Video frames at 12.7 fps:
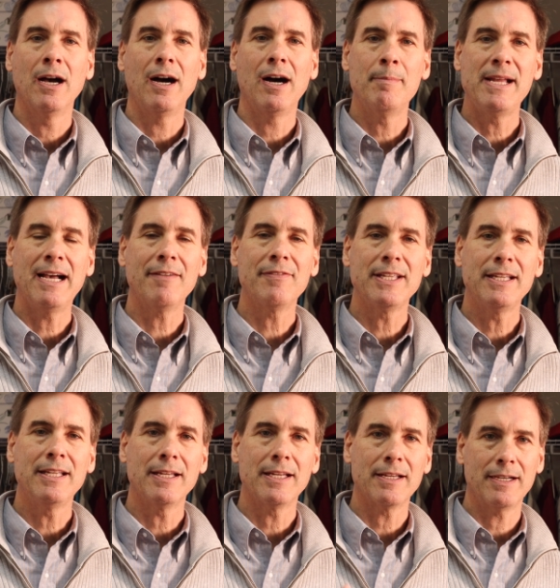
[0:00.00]
have the
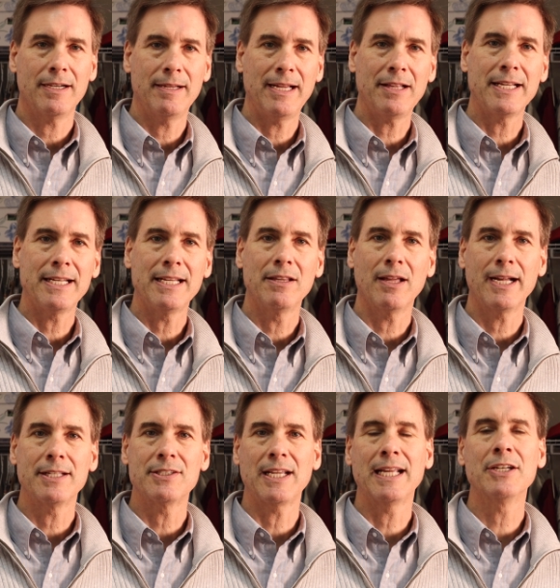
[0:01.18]
LED
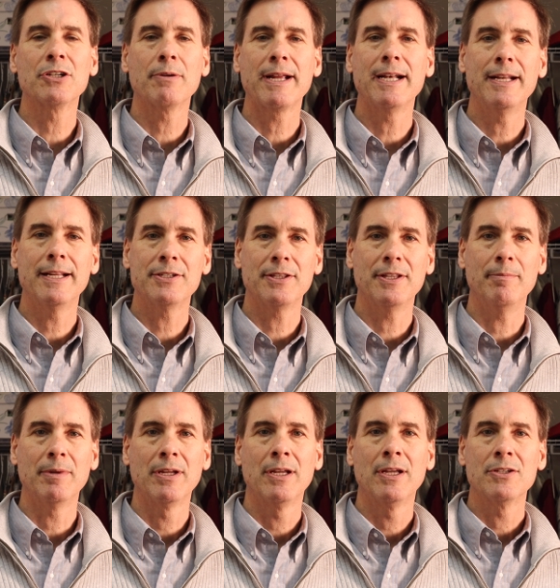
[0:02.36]
lights integrated into them.
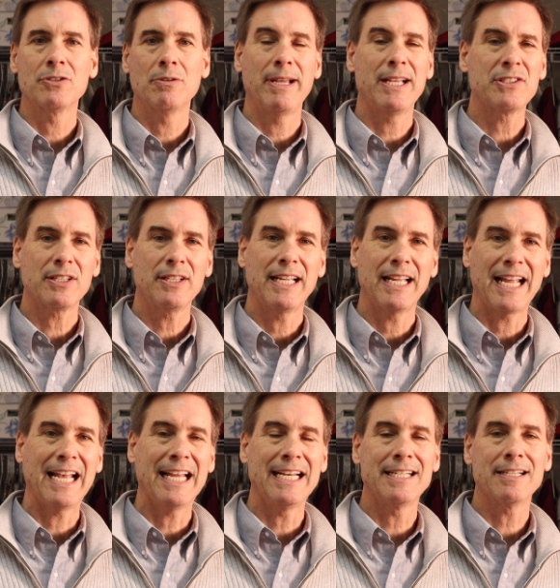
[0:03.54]
So basically,
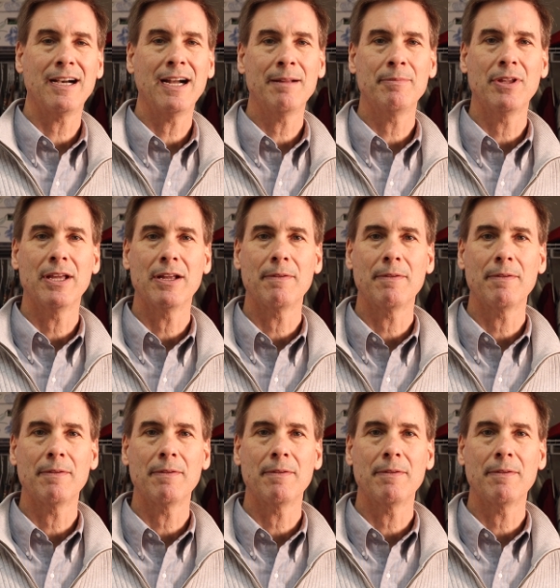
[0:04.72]
any time